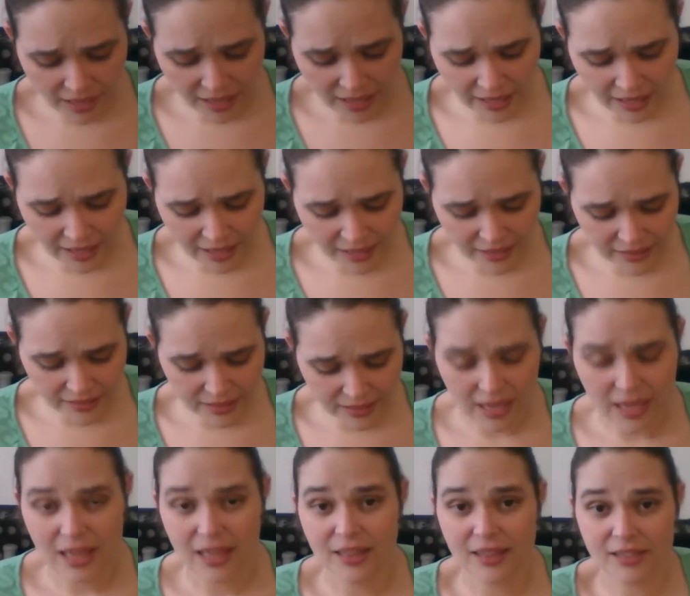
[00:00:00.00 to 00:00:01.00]
And
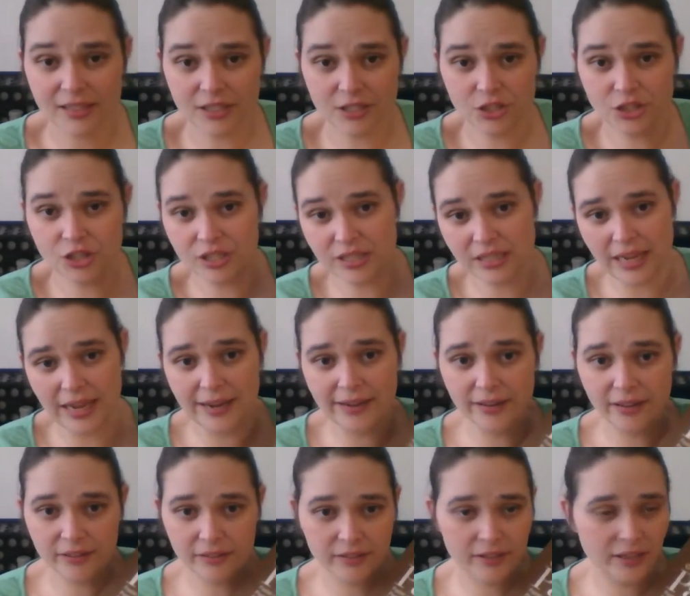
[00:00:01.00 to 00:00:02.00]
this is just
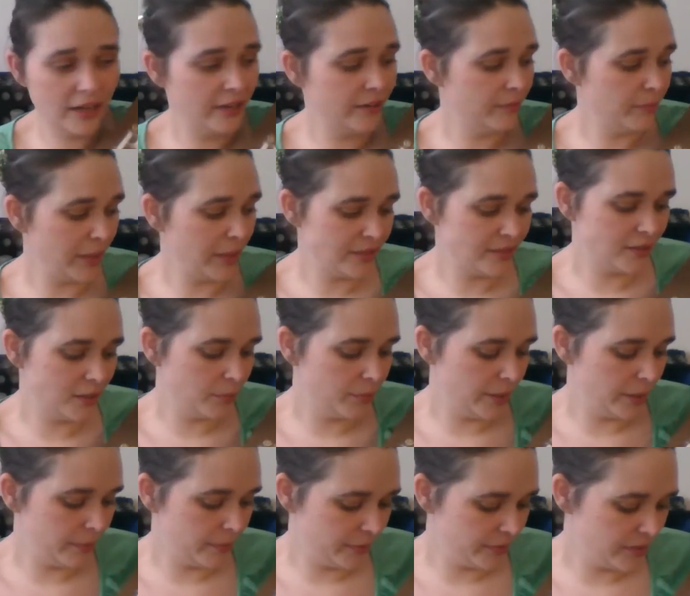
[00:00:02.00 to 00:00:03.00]
another kind of pastel
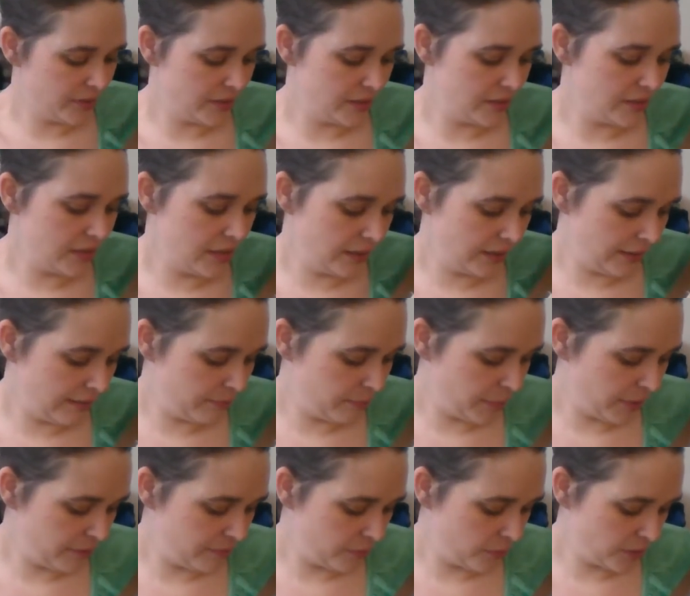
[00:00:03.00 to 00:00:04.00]
paper. This is an 11
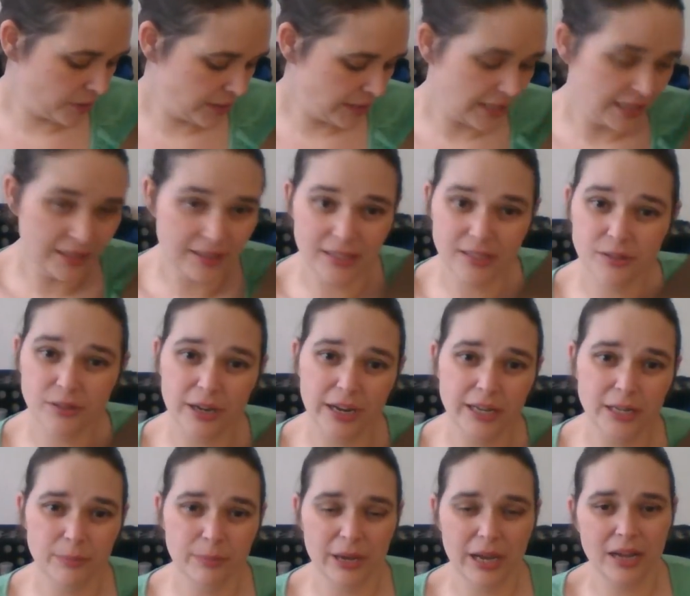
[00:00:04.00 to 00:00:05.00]
by 14. These are
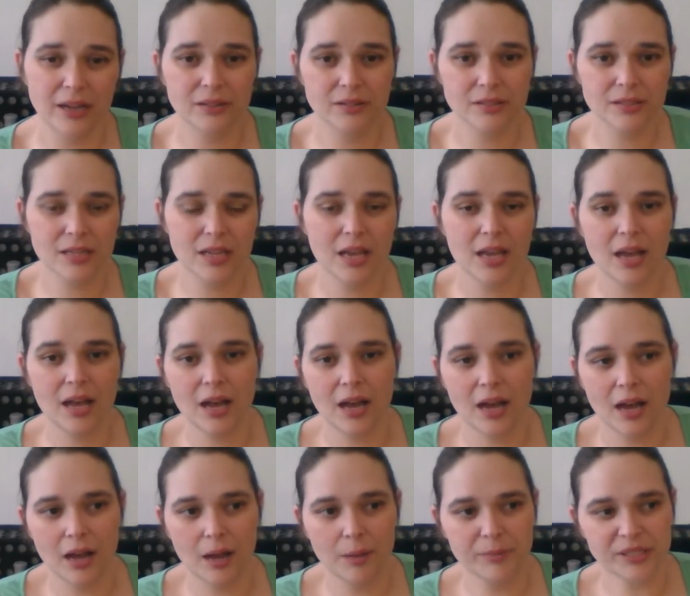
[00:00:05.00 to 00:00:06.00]
80 pounds.
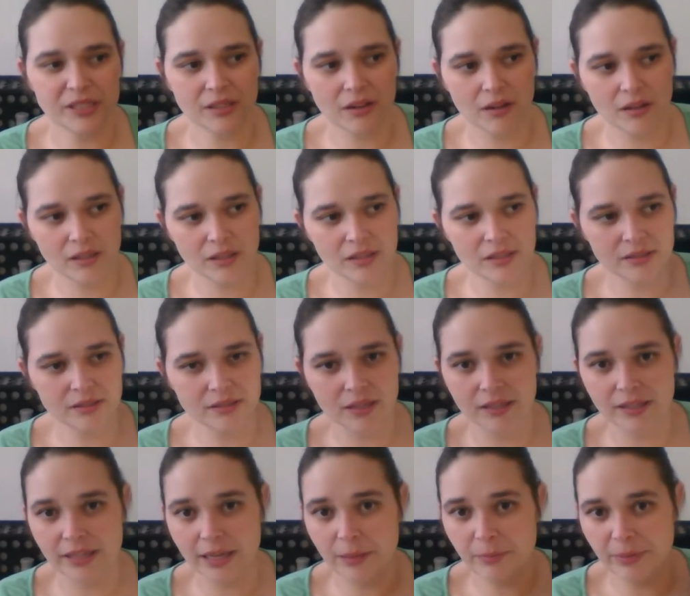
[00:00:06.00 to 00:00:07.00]
Uh, um, Mi-Teintes is
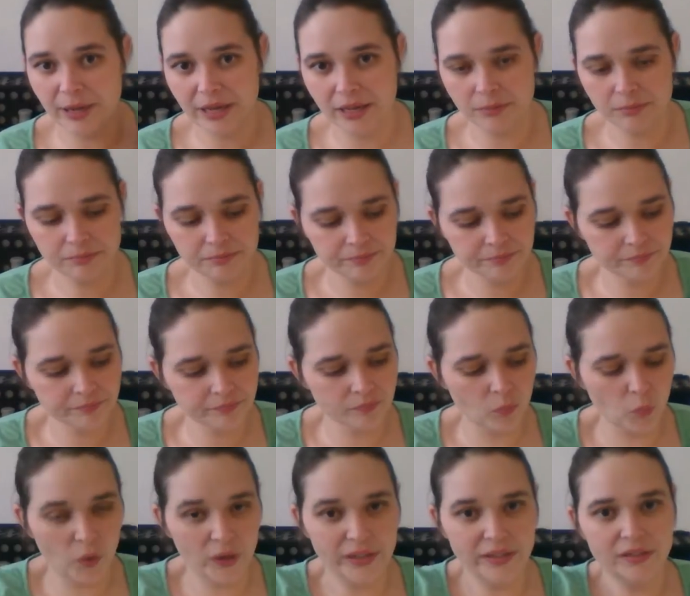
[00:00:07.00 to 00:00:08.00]
98 pound
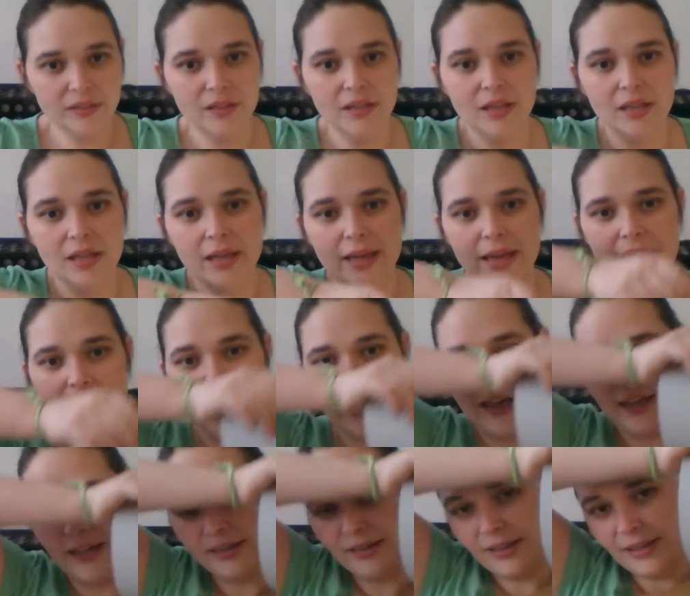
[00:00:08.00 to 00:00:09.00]
weight.
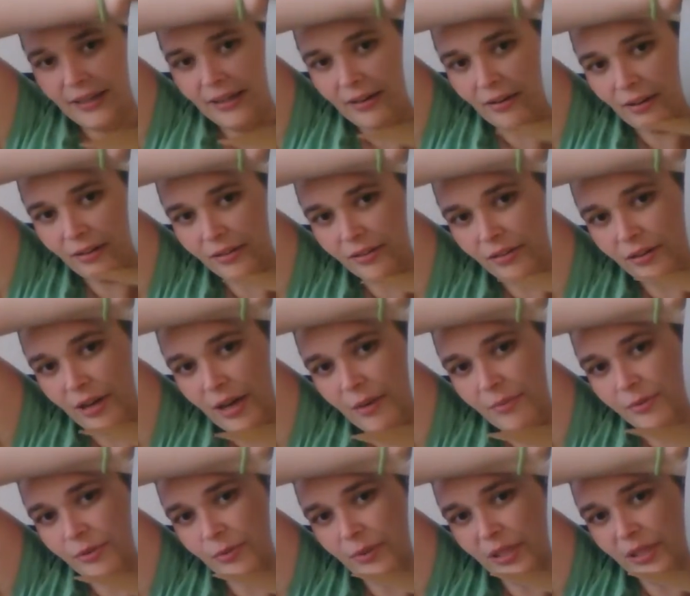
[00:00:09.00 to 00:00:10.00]
And it also
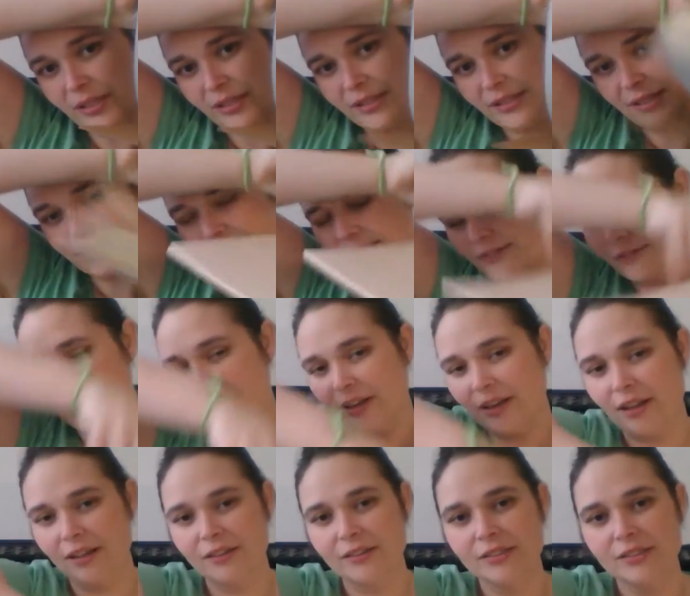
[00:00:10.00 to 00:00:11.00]
comes with six different
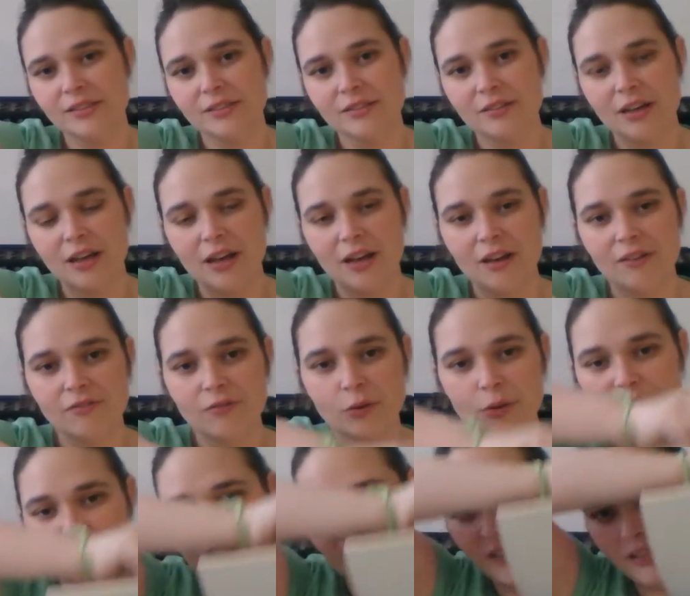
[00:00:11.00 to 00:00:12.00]
colors, uh,
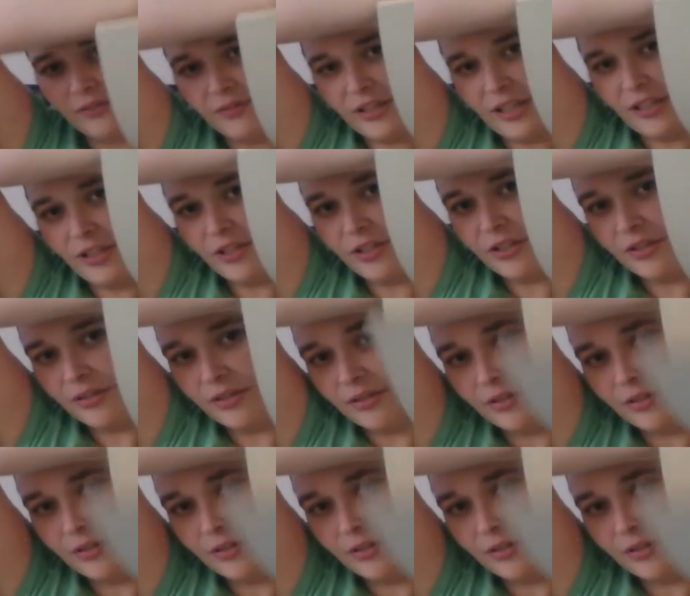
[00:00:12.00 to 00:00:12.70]
four sheets of each.